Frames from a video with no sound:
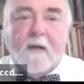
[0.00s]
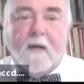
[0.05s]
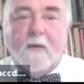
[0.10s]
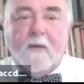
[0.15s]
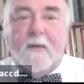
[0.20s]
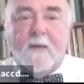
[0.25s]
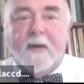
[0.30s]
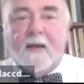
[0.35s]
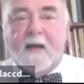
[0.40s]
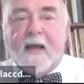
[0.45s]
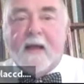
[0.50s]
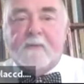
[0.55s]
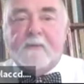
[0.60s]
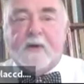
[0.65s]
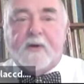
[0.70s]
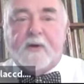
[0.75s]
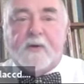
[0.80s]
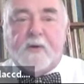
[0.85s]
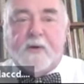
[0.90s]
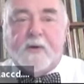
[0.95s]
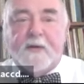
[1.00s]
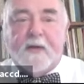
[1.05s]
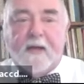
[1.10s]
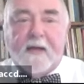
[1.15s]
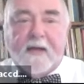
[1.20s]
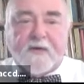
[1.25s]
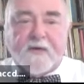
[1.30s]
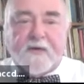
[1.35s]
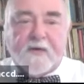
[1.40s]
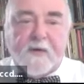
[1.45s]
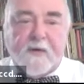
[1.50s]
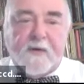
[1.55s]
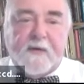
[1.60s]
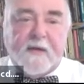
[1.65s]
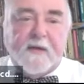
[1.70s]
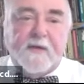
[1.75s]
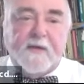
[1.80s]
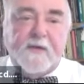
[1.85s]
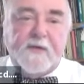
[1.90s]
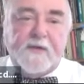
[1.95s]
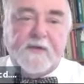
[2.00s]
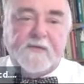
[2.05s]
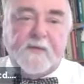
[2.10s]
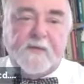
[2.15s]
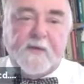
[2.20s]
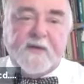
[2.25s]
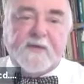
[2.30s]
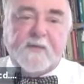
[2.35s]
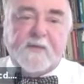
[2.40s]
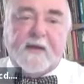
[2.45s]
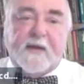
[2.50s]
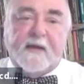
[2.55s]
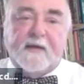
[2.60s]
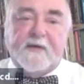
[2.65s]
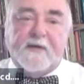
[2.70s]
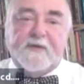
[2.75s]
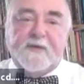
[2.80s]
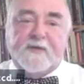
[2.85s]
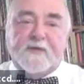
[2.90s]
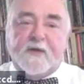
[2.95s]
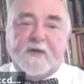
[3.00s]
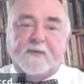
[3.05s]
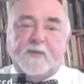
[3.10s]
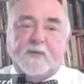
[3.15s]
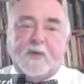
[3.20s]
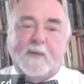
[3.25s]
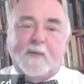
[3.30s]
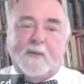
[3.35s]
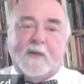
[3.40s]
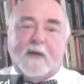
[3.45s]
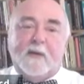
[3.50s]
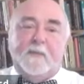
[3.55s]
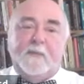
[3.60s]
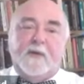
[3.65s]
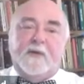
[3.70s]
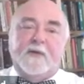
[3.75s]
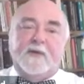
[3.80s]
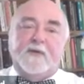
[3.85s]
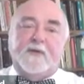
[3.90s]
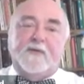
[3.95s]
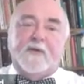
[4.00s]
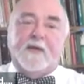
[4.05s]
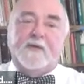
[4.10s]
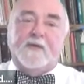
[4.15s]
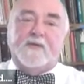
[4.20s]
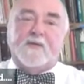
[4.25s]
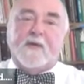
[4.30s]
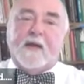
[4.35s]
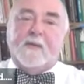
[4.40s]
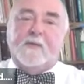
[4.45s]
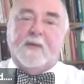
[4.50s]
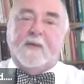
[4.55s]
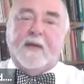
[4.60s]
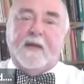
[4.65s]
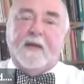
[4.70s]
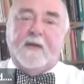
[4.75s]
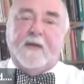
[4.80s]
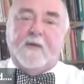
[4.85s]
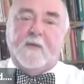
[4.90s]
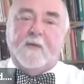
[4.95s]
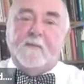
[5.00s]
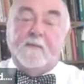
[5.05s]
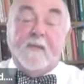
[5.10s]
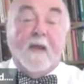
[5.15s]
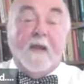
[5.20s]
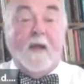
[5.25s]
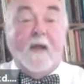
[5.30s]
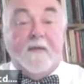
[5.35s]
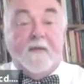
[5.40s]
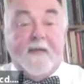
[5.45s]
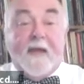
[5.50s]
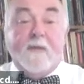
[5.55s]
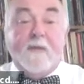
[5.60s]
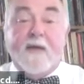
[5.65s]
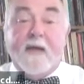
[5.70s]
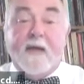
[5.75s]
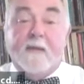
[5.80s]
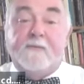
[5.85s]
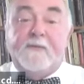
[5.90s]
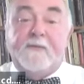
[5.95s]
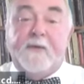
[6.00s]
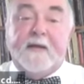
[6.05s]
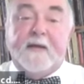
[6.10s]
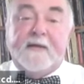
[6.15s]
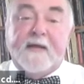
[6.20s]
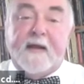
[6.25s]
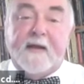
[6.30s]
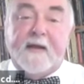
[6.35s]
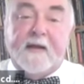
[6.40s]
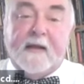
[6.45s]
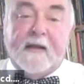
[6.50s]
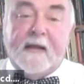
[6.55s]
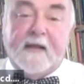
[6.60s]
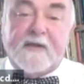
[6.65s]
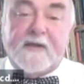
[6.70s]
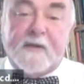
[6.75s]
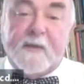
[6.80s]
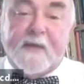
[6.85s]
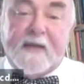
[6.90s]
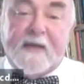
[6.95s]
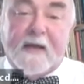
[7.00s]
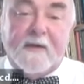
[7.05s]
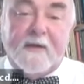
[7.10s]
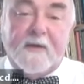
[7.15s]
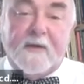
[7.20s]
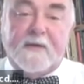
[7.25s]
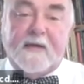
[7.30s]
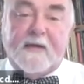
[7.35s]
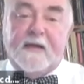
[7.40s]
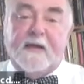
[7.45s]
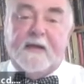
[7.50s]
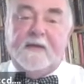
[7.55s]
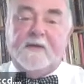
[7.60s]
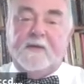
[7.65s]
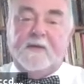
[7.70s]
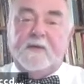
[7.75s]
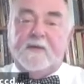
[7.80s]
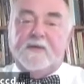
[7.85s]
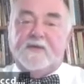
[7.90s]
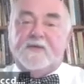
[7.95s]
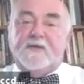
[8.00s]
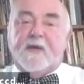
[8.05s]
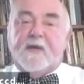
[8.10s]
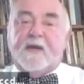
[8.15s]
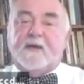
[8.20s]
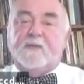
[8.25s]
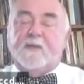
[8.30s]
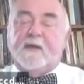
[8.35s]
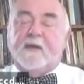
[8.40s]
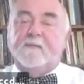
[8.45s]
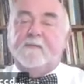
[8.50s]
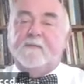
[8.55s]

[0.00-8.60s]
Well, I record the lecture and then use voice recognition software on my computer to transcribe when I get home. That way, I'm free to take in the lecture without note taking to distract me.